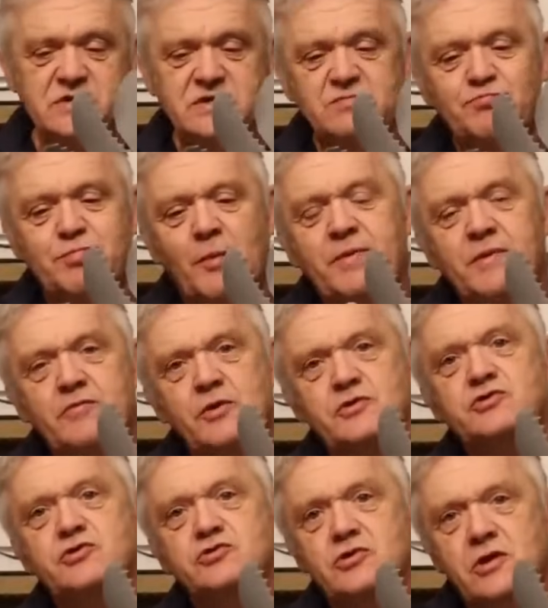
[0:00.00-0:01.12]
these bumpy
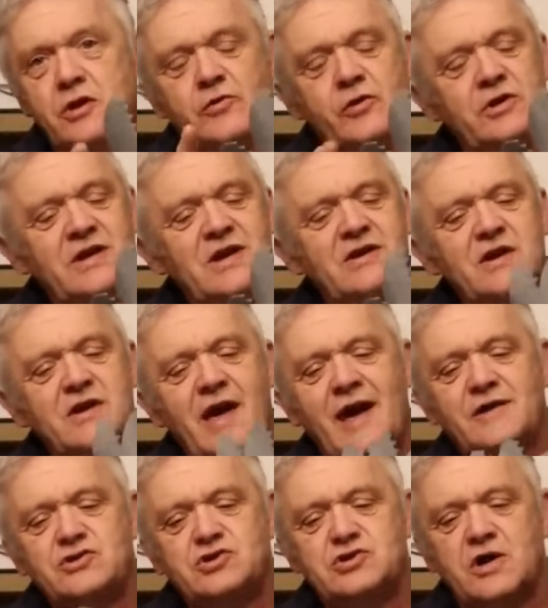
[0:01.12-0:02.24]
ridges along the leading
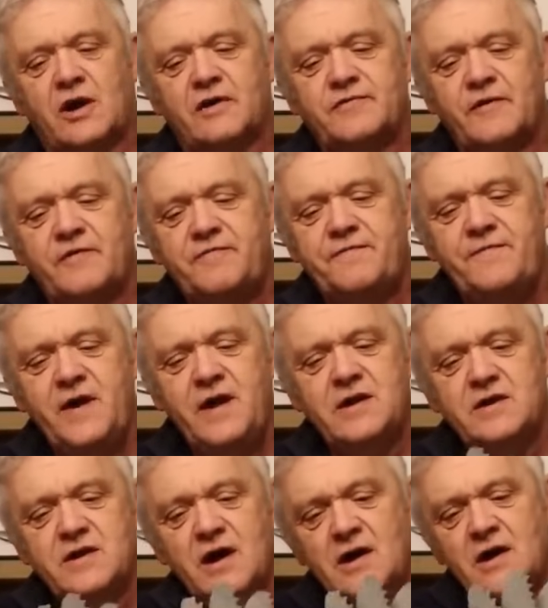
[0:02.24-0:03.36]
edge of a
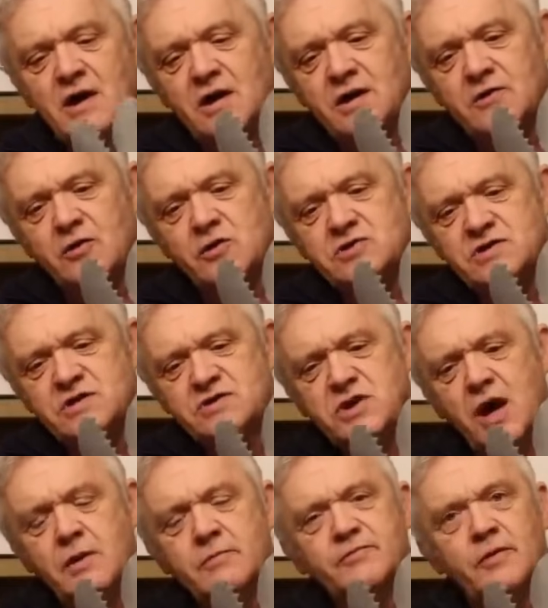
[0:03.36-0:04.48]
fin, and of course this
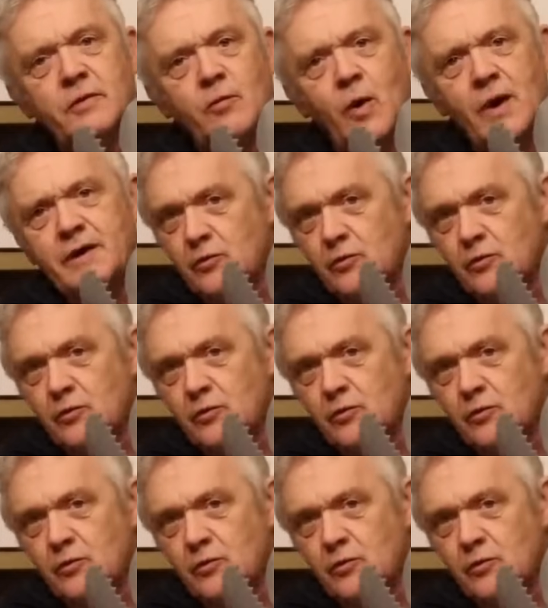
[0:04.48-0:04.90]
came from